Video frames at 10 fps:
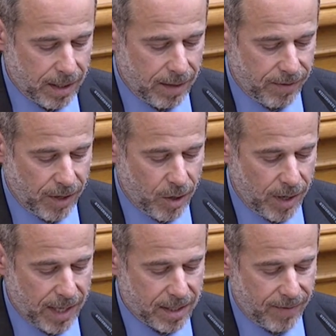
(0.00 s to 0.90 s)
If you go
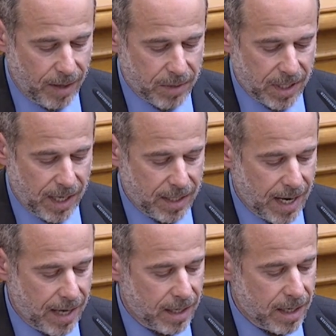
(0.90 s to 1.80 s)
to
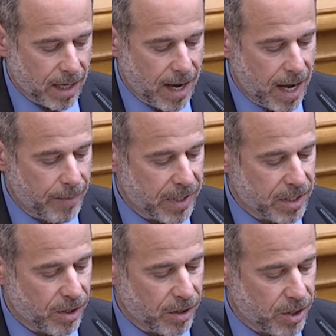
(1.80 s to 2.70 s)
sfmta.com
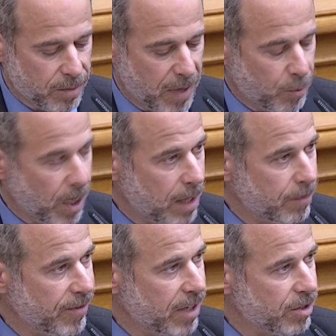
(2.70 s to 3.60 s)
and search
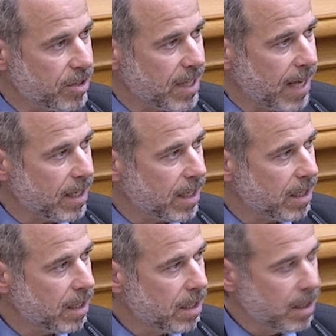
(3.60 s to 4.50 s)
Memorandum of
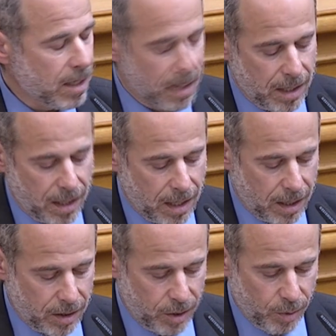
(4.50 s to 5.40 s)
Understanding,
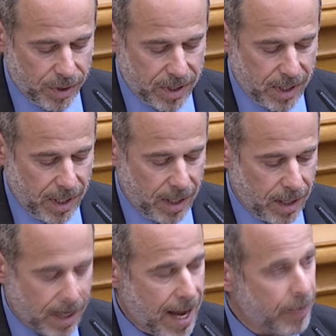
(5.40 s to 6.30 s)
you will see
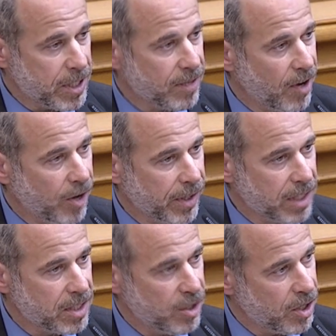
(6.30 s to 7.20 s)
copies of all
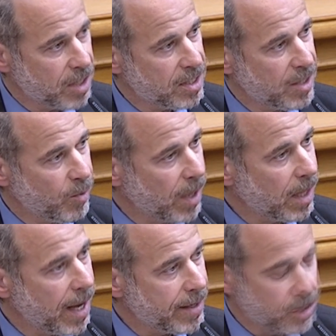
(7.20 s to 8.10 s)
these, and you can see
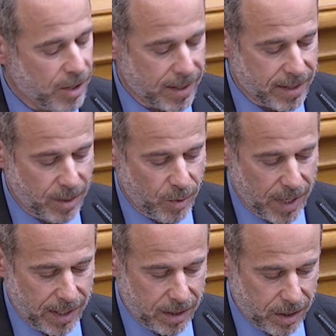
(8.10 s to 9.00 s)
red lines, so you can see
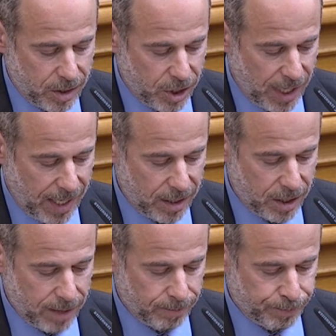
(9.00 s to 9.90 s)
what has changed.